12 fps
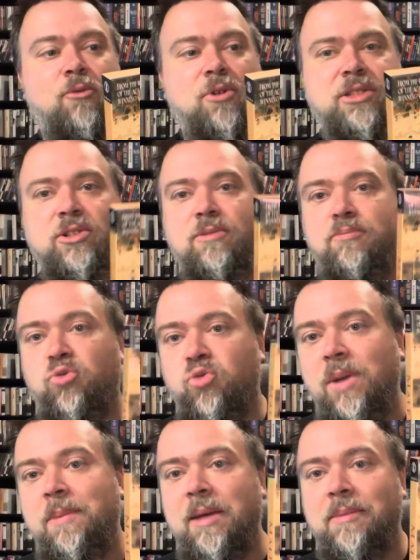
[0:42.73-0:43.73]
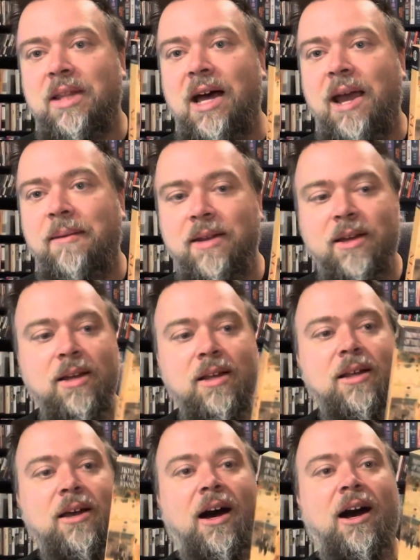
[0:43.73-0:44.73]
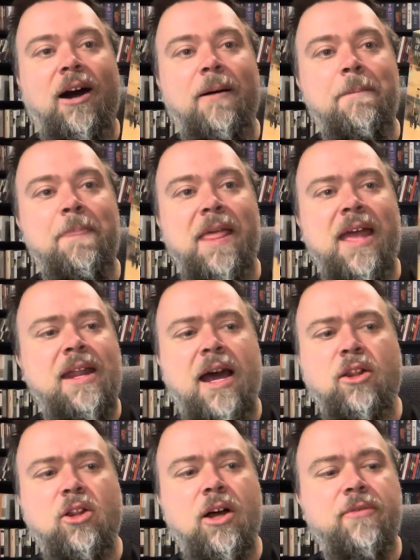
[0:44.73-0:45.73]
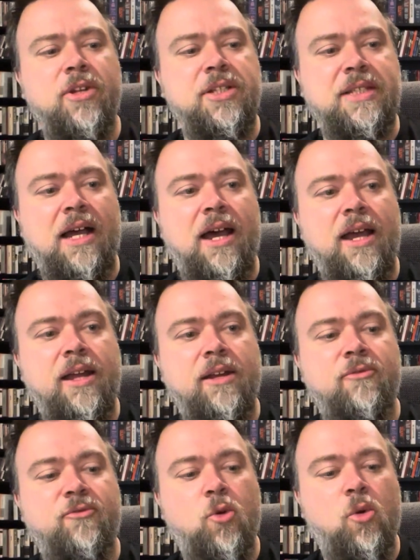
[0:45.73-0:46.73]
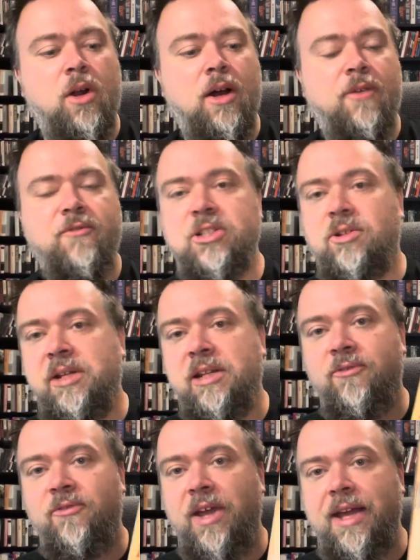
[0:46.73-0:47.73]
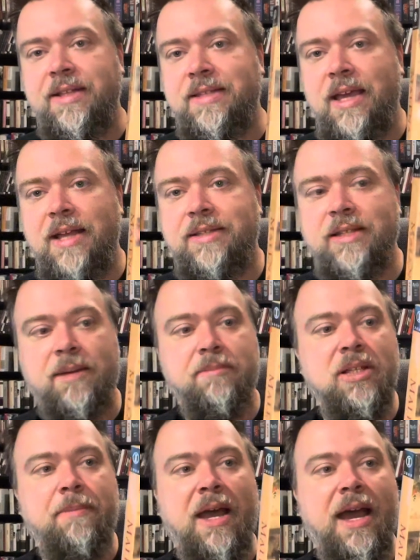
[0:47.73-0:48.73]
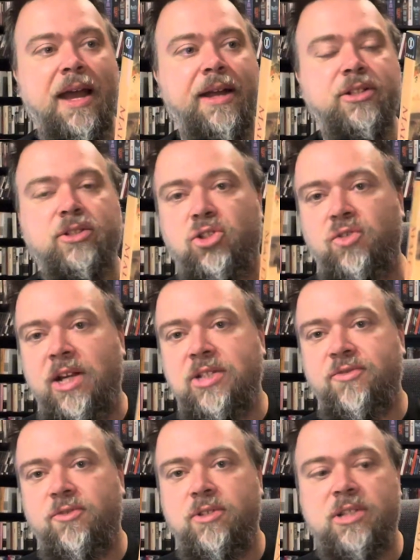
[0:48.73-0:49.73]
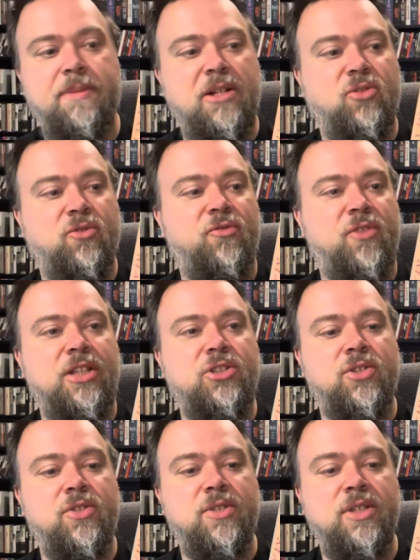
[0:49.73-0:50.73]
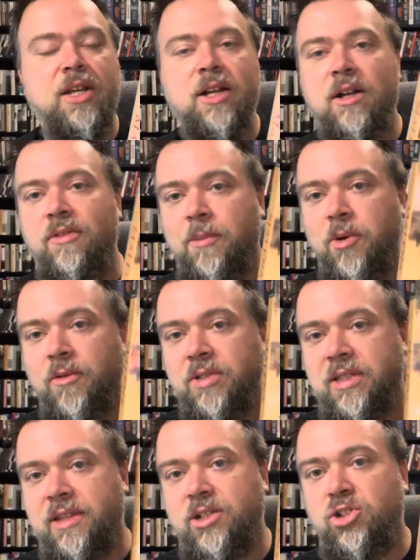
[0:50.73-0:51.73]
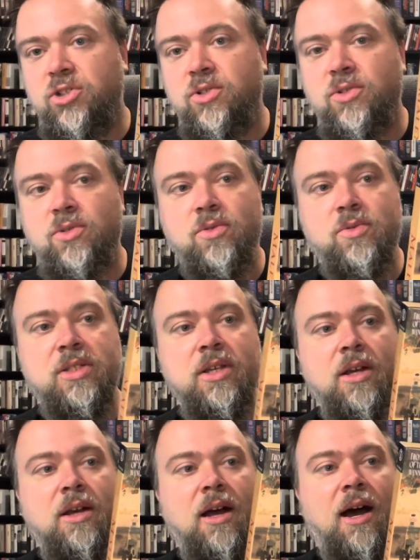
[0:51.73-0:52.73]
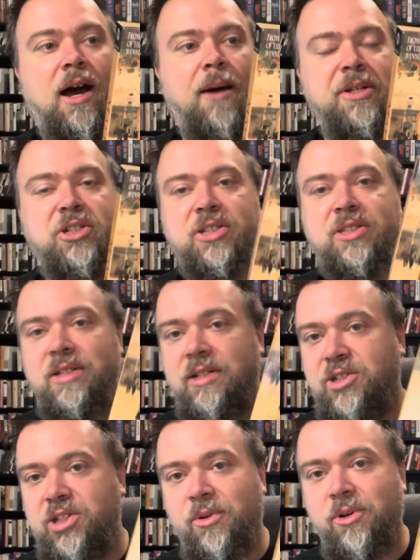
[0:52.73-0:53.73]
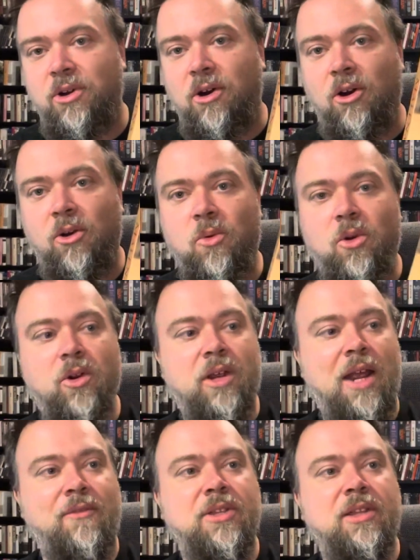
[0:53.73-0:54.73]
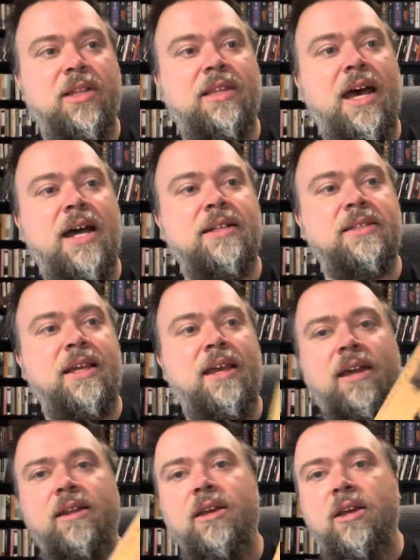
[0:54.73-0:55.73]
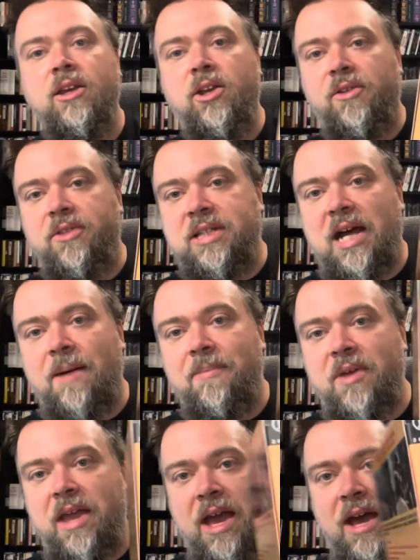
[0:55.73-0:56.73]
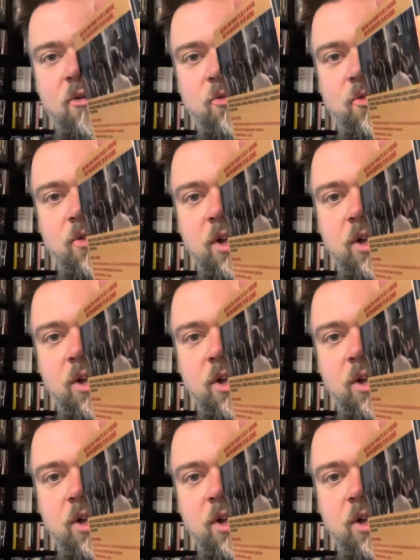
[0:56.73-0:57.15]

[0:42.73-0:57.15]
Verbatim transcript: where it's their premium line, um, and I love the design for uh, physical media fans. It's a complete package, the transfer, the special features, the movies that they choose, uh, but just the interior artwork, everything like that. And, you know, at the top they have,